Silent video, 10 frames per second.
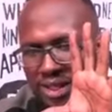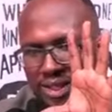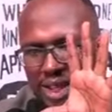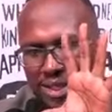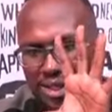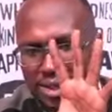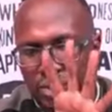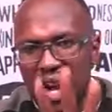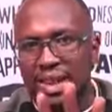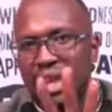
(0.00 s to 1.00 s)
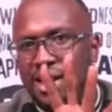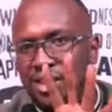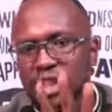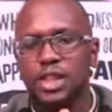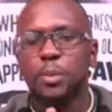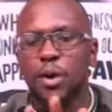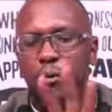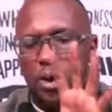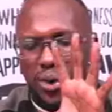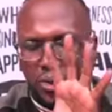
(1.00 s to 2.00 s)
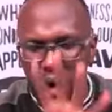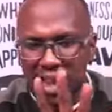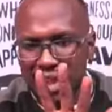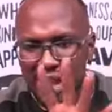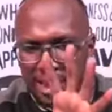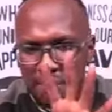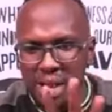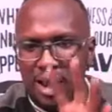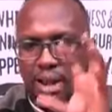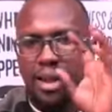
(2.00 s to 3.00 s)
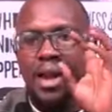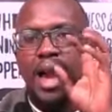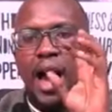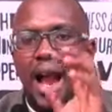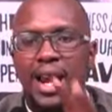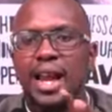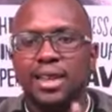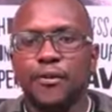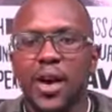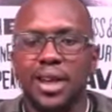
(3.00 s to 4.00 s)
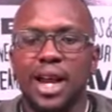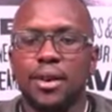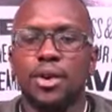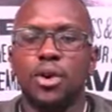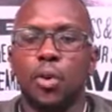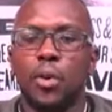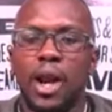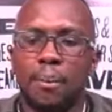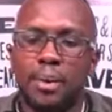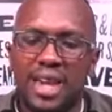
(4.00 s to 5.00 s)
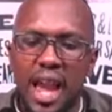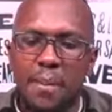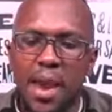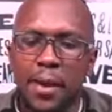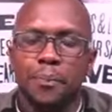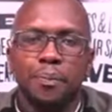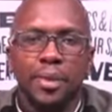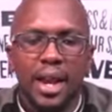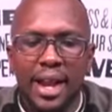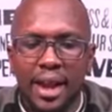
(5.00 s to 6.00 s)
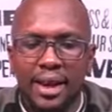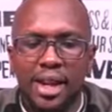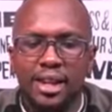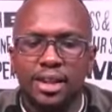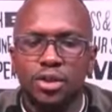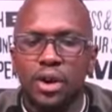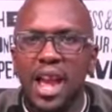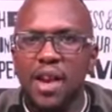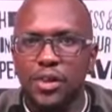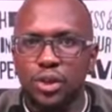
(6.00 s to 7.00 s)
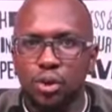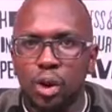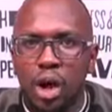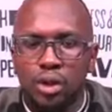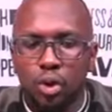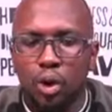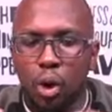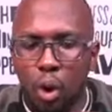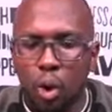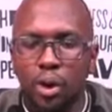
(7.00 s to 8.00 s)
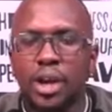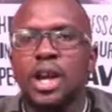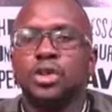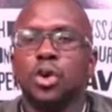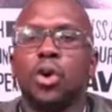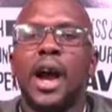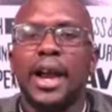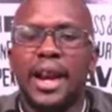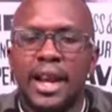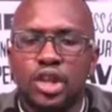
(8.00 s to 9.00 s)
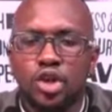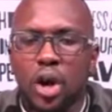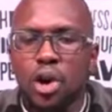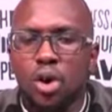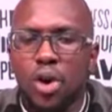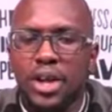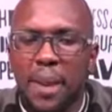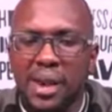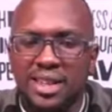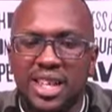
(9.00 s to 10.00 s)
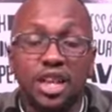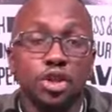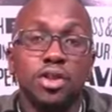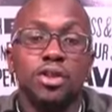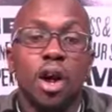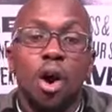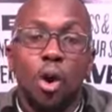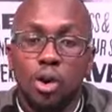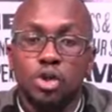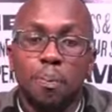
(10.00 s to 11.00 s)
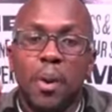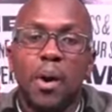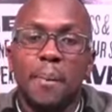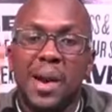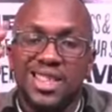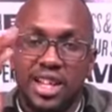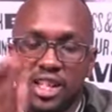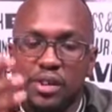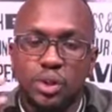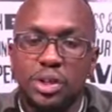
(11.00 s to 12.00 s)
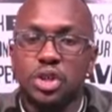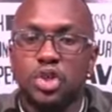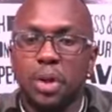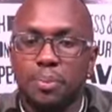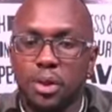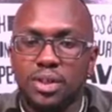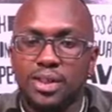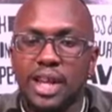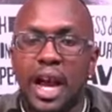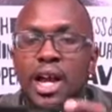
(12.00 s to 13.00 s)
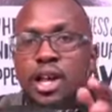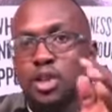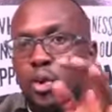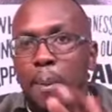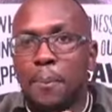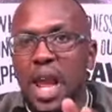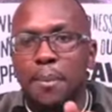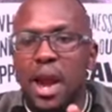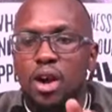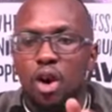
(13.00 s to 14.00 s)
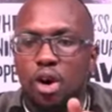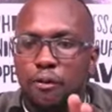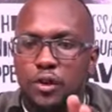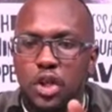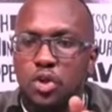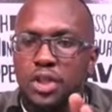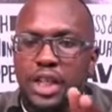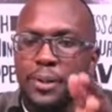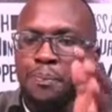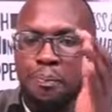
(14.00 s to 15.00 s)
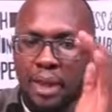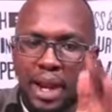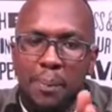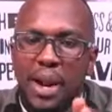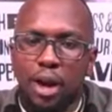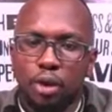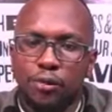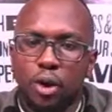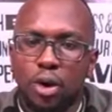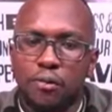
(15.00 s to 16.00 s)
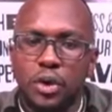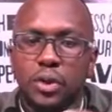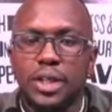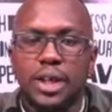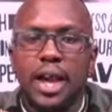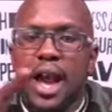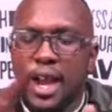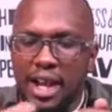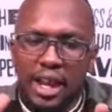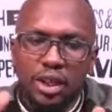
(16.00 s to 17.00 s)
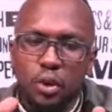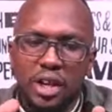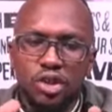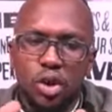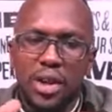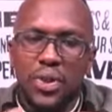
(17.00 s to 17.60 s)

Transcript: just right there, 6.4 right there in the middle. I like the fact that when I'm gaming, it's not heavy to hold, so I can enjoy long gaming sessions, also powered by the 720G processor. So when I'm playing my Call of Duty, and I play a lot of Call of Duty, I can get to enjoy